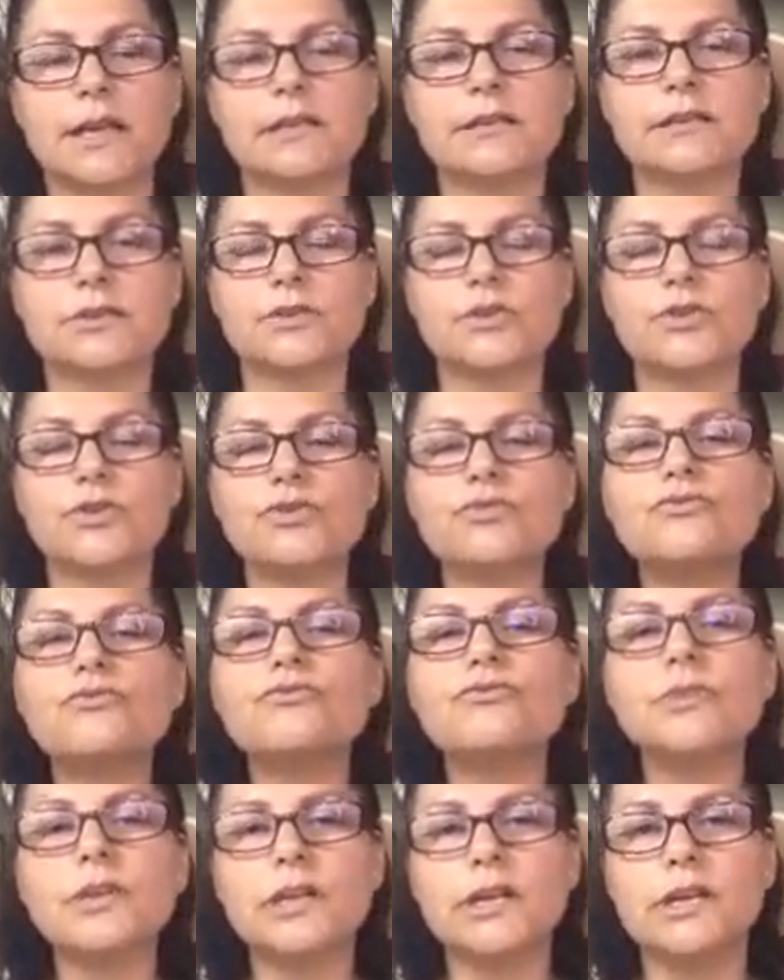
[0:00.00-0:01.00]
So you
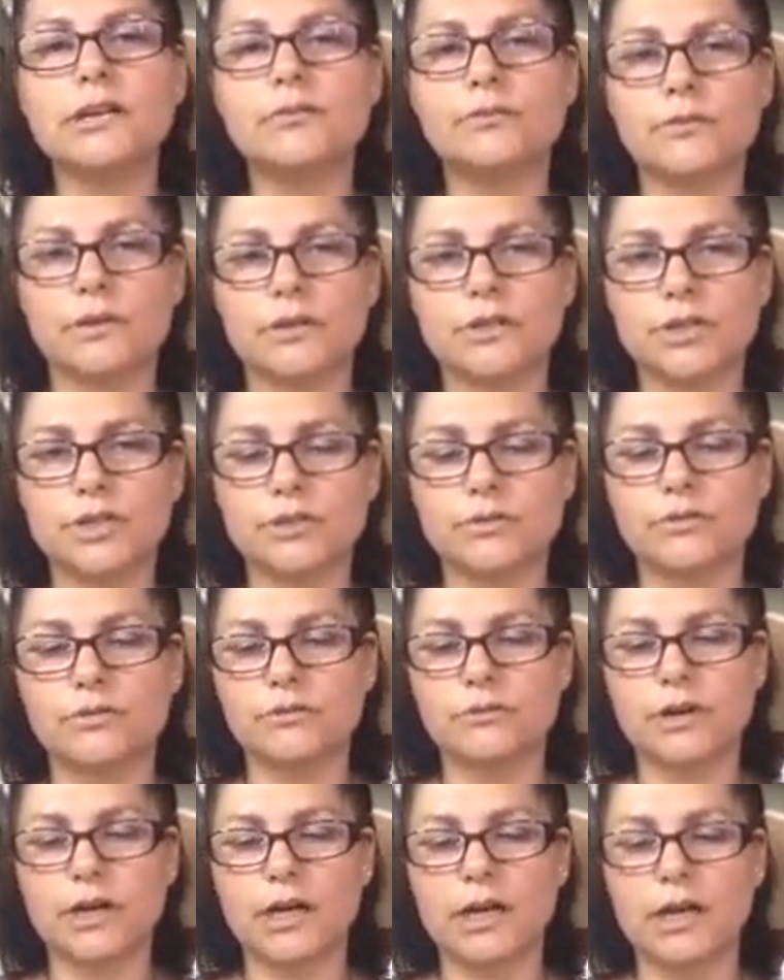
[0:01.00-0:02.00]
really want
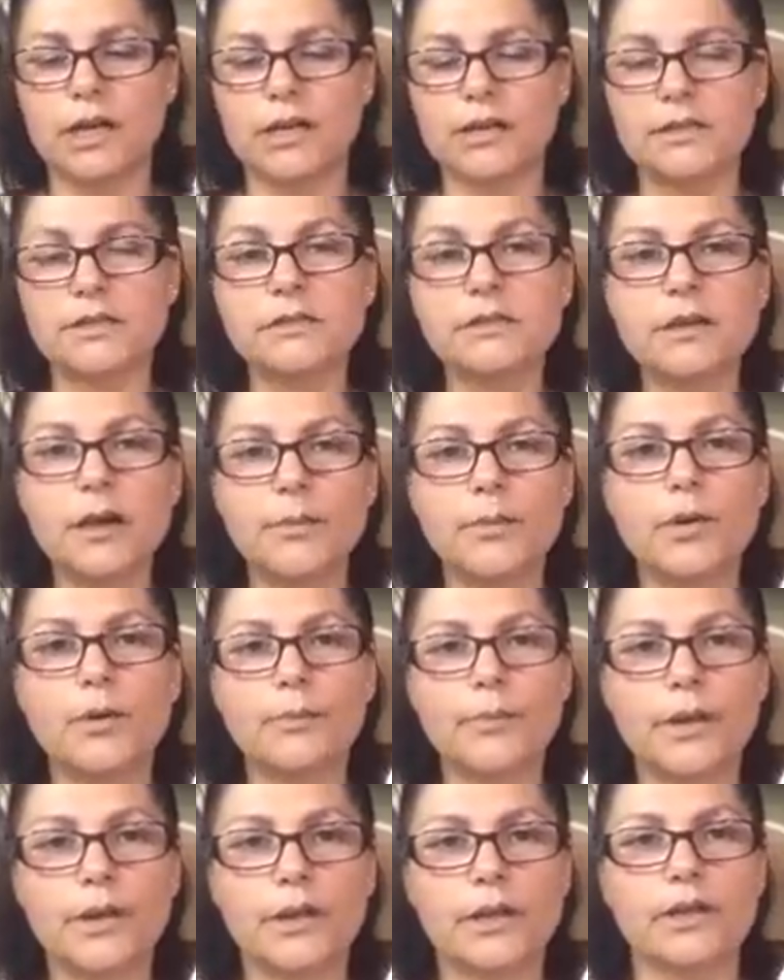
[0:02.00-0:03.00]
to stop
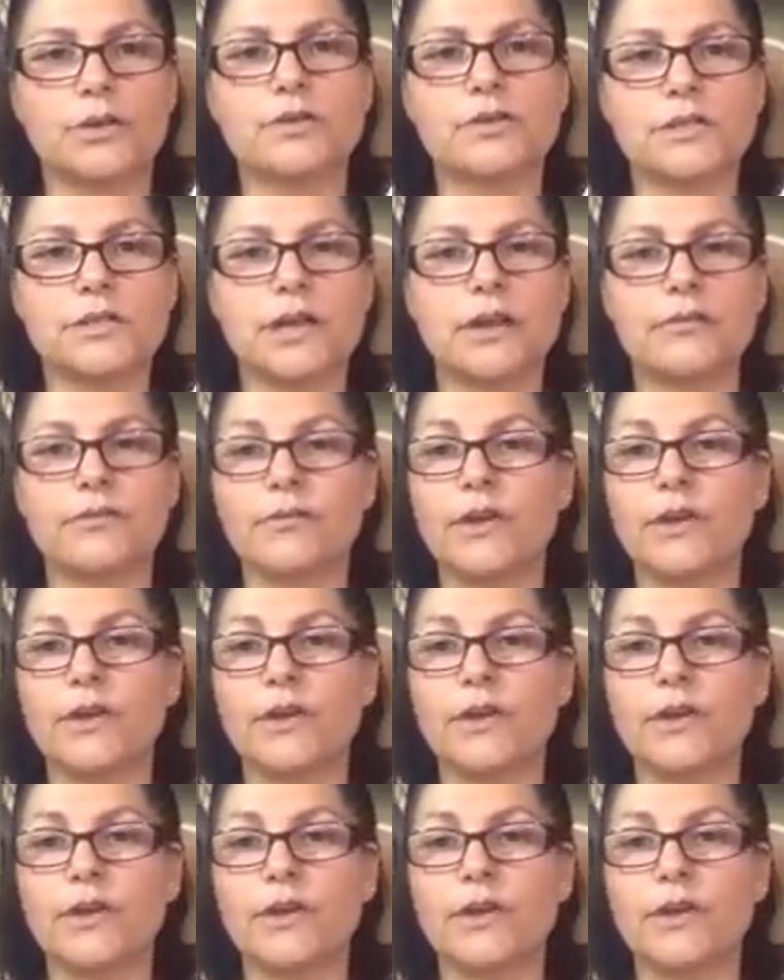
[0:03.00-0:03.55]
comparing yourself.